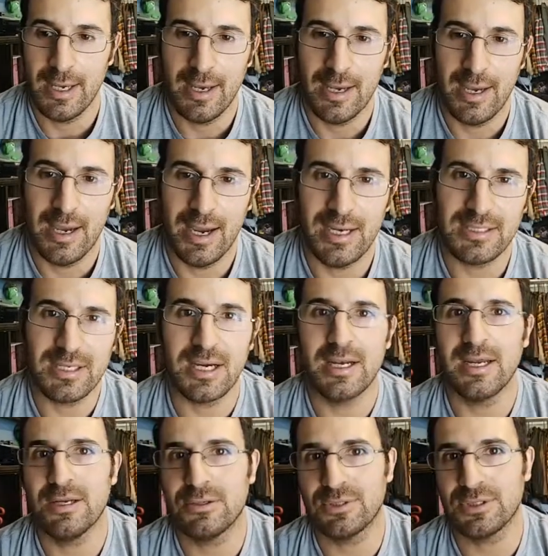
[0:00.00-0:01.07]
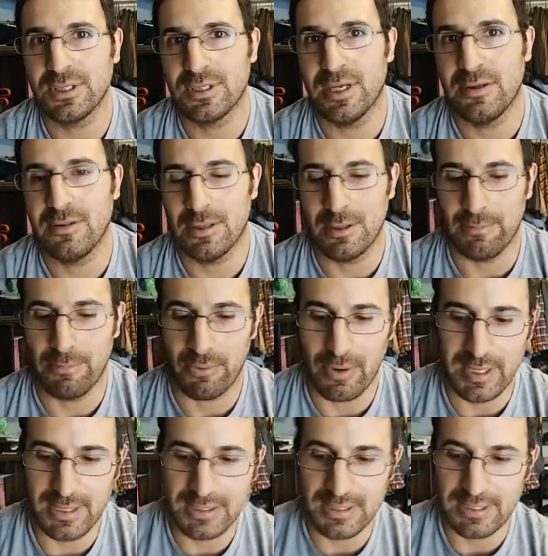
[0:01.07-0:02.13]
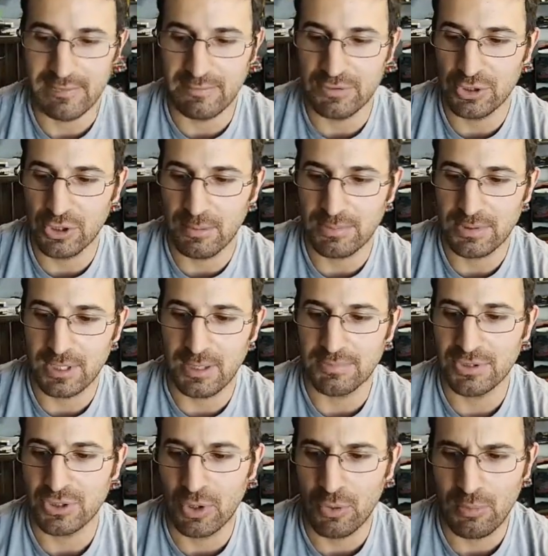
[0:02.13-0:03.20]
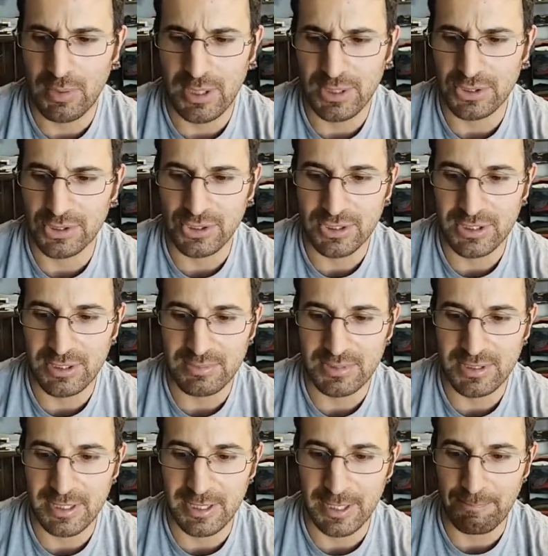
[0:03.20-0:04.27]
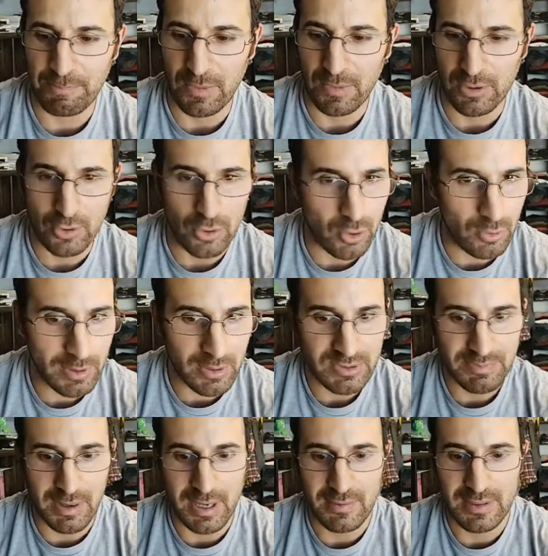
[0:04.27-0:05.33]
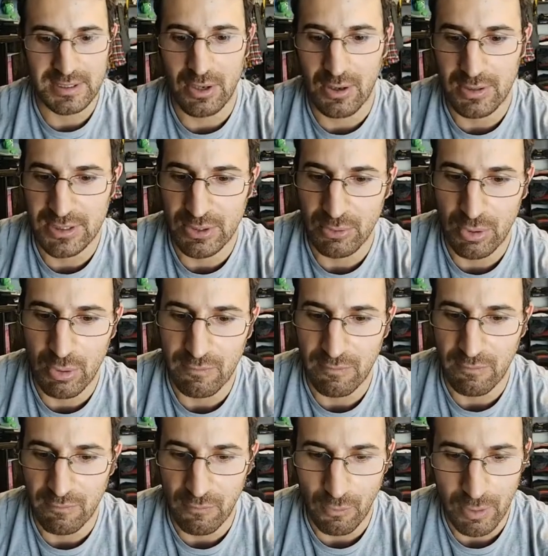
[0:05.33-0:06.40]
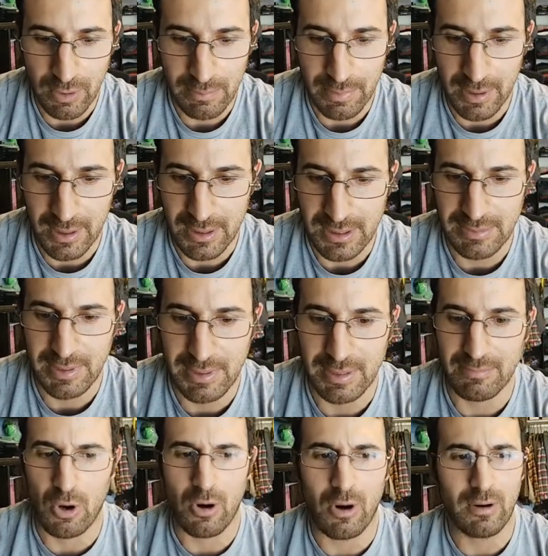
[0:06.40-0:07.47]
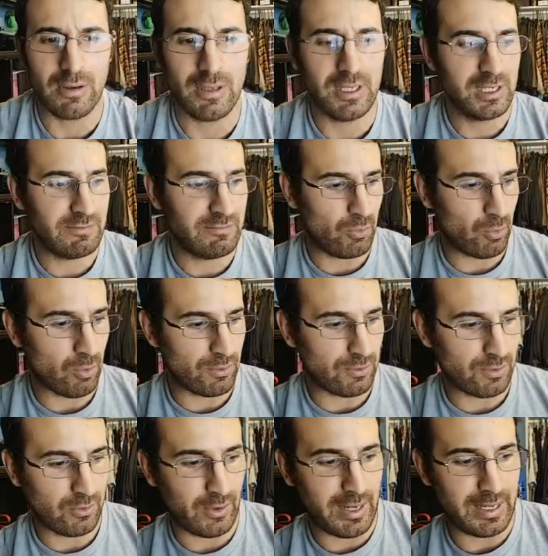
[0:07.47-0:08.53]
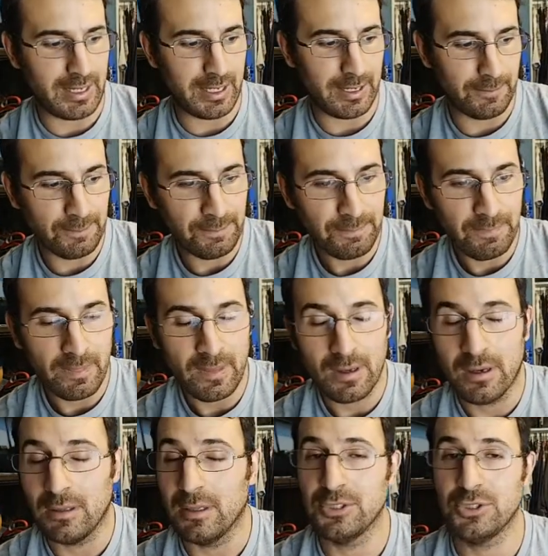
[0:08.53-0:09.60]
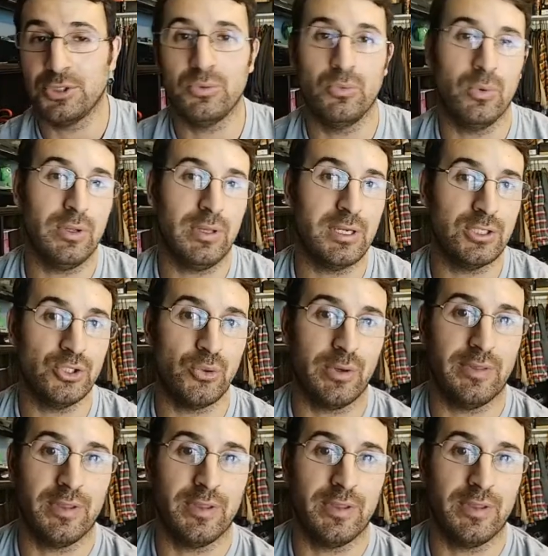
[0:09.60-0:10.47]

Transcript: And it's kind of interesting now that the prices have jumped up so much. It just seems like nobody was buying these cards. They were going for 40 bucks. I mean, hardly even worth grading unless you really enjoyed the